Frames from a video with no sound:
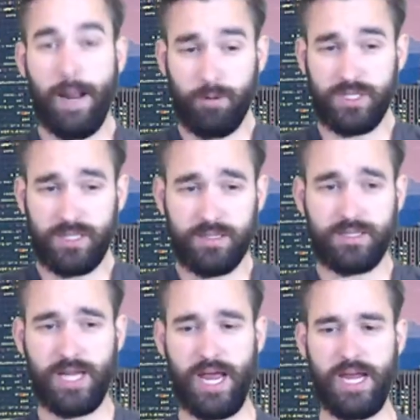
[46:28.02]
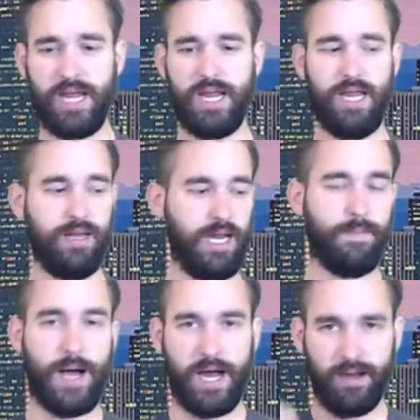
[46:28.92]
I would still say,
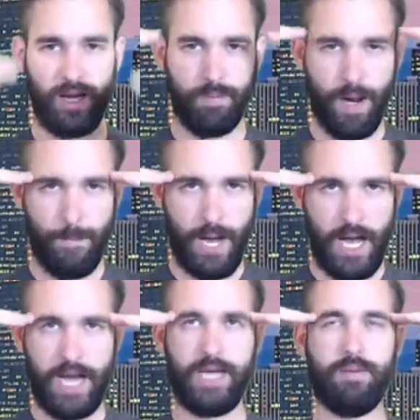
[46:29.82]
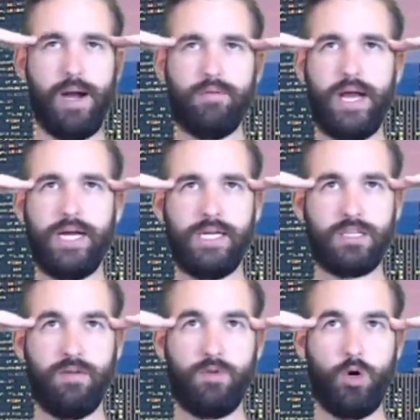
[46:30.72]
in my mind, in my
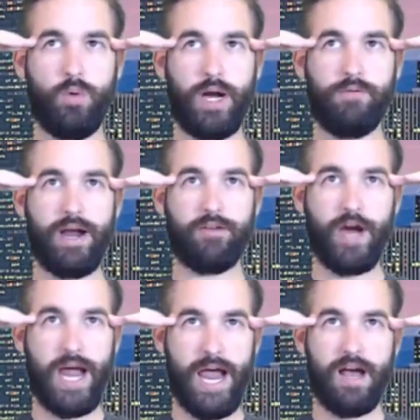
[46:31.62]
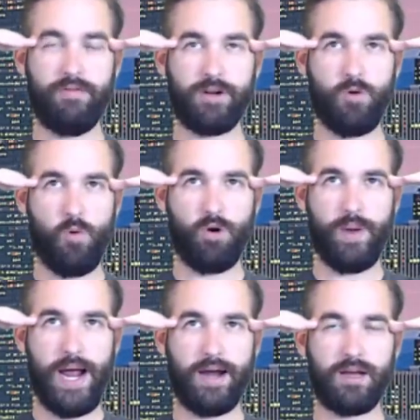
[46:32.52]
rankings of who would I rather have at
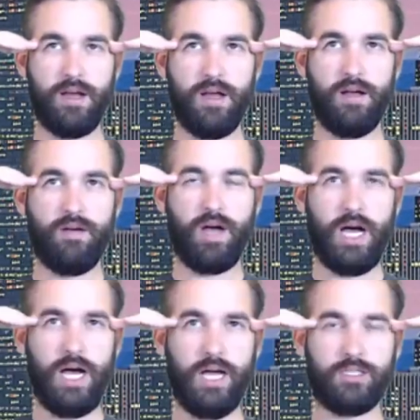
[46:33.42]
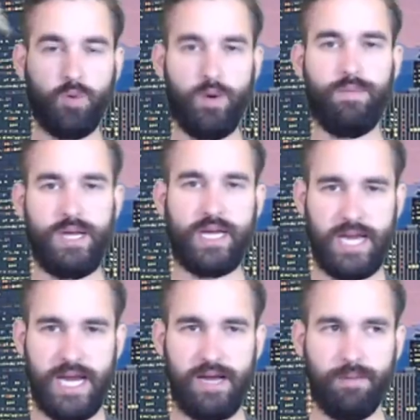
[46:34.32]
quarterback to win me a
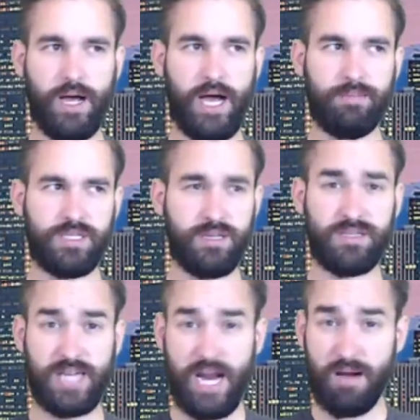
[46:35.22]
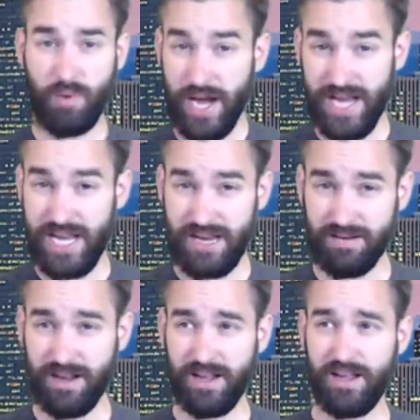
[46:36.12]
game, I'm still saying Brady.
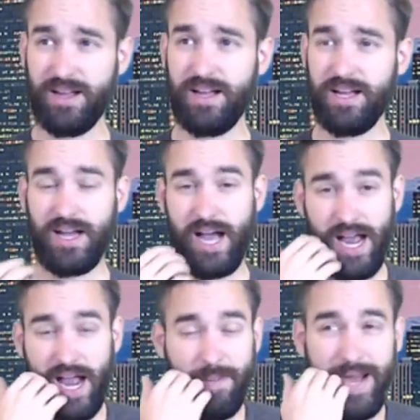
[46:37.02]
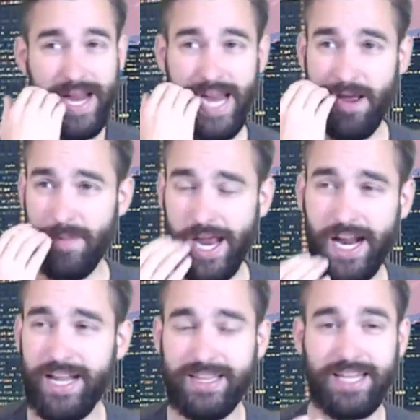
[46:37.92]
I mean, I am,
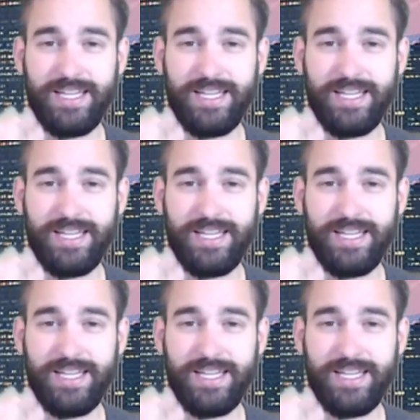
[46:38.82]
and